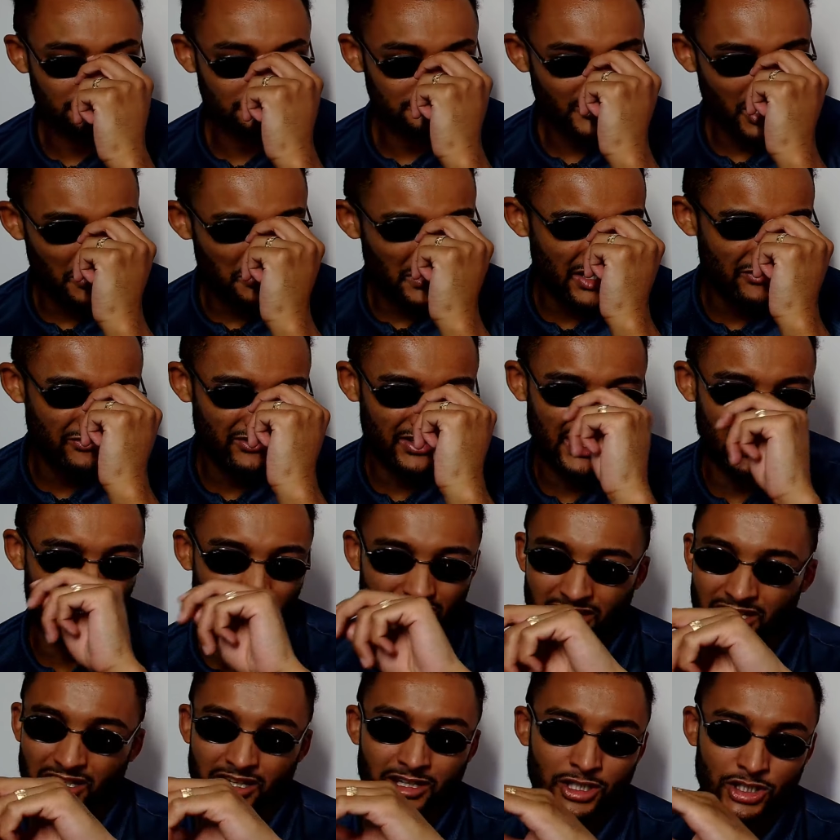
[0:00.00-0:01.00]
I'm never
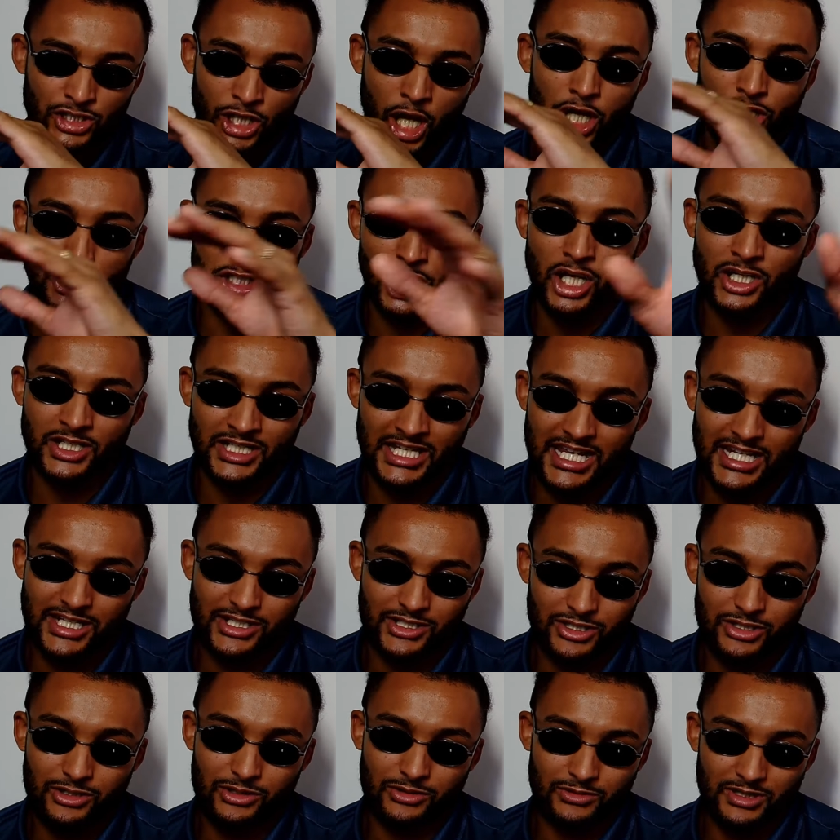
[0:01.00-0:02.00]
that... A young Nick
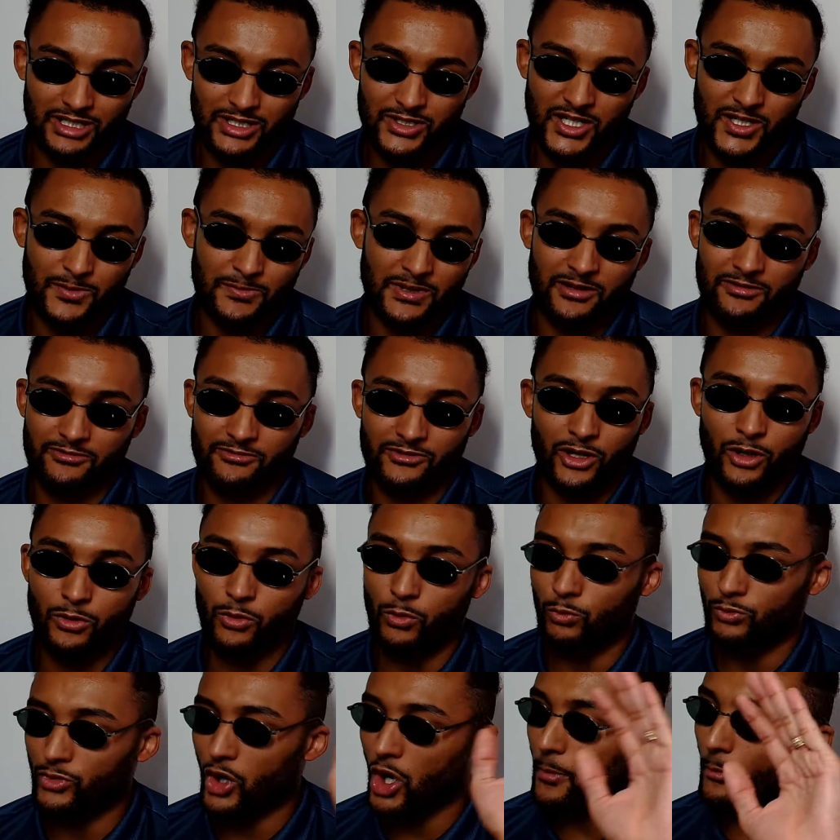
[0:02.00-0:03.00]
too. He look about no
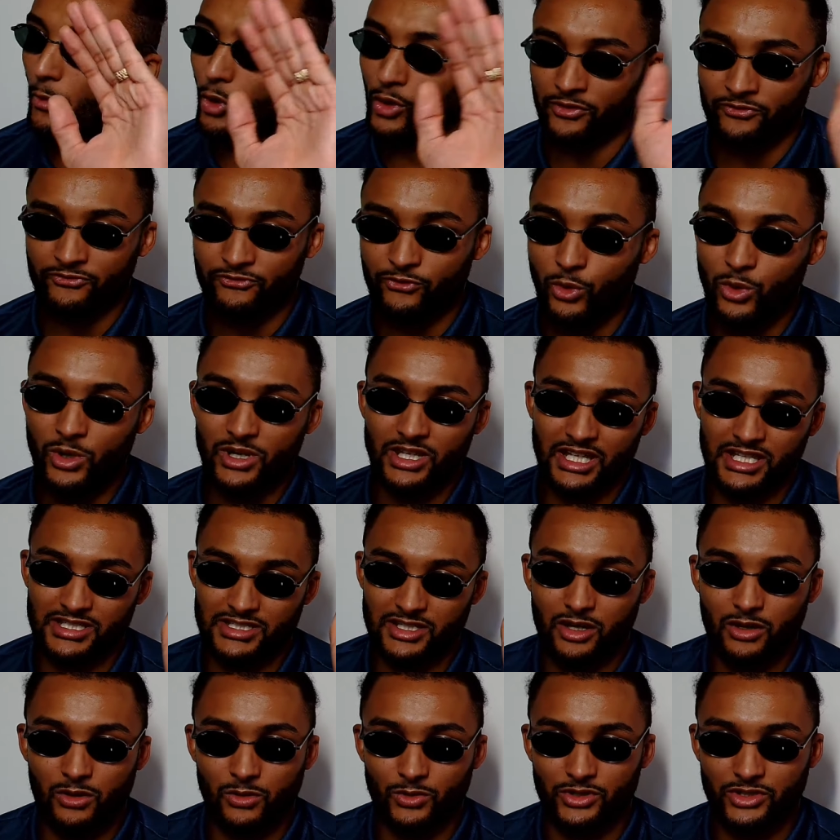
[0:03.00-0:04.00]
more than 40 years
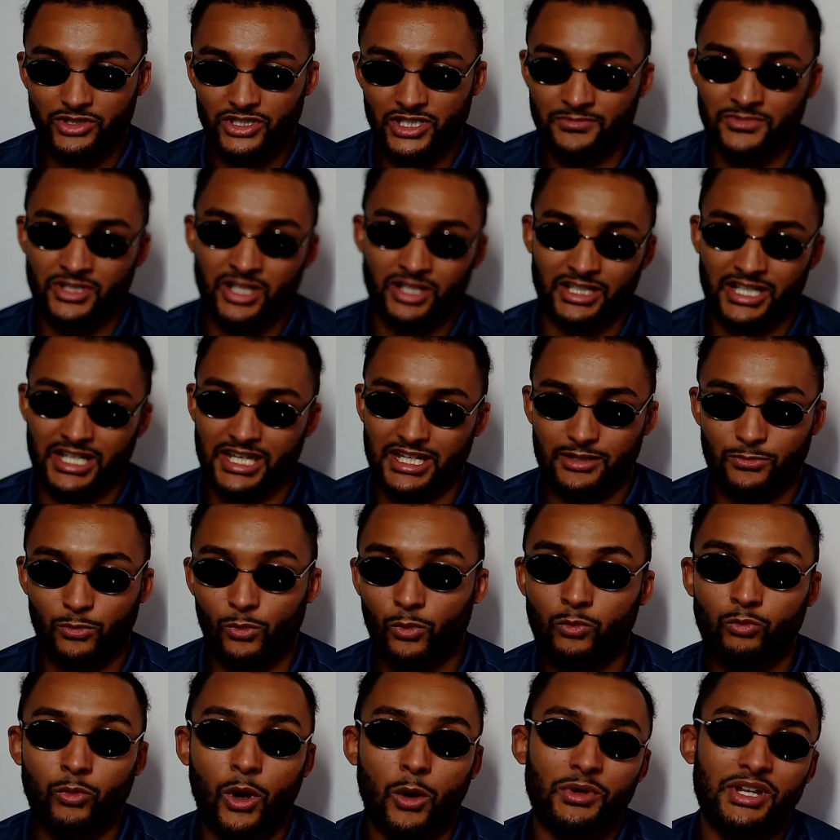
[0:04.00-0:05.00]
old. Some young Nick.
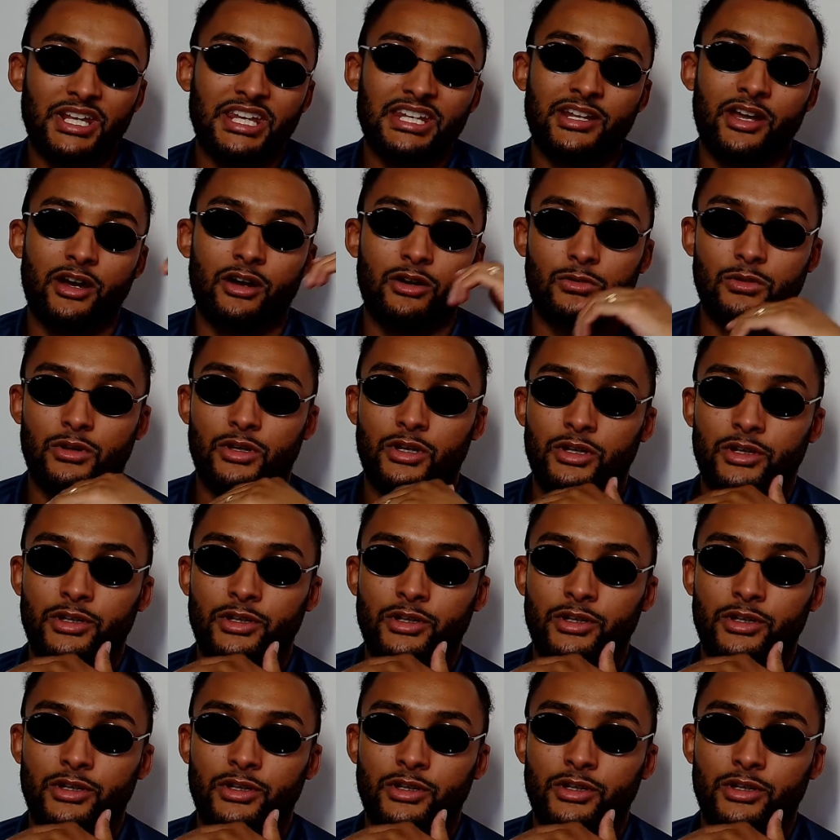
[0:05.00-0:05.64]
What would he know?